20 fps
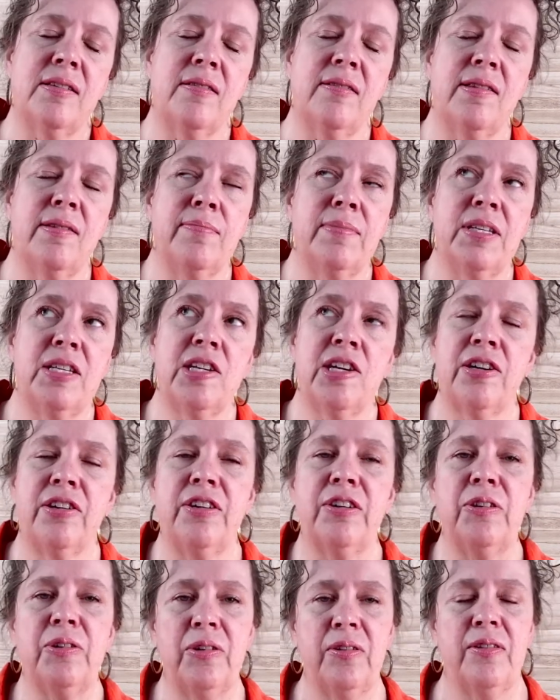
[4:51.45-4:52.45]
the
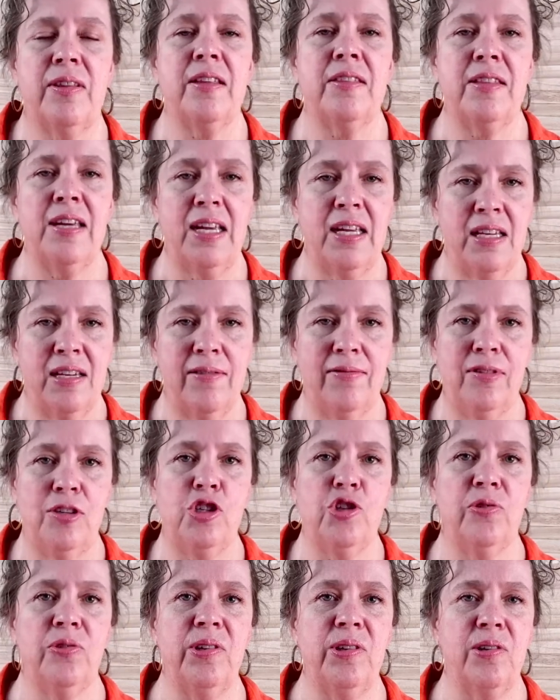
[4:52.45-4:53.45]
material that the
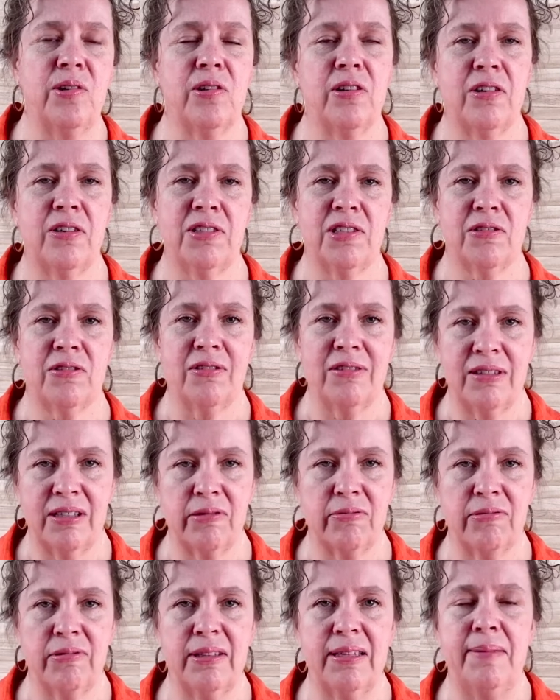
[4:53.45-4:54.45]
individual yarns are
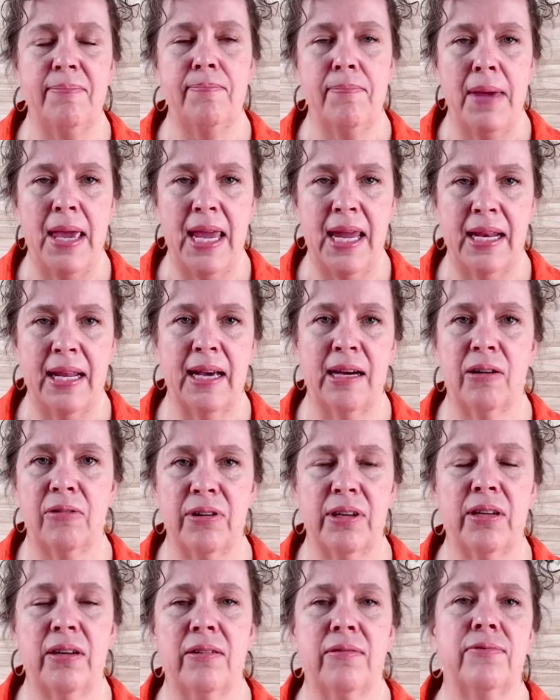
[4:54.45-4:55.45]
literally made out
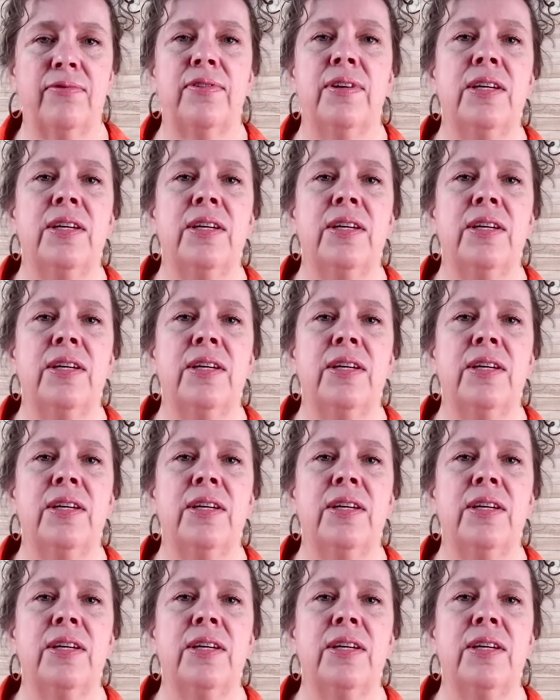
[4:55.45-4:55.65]
of.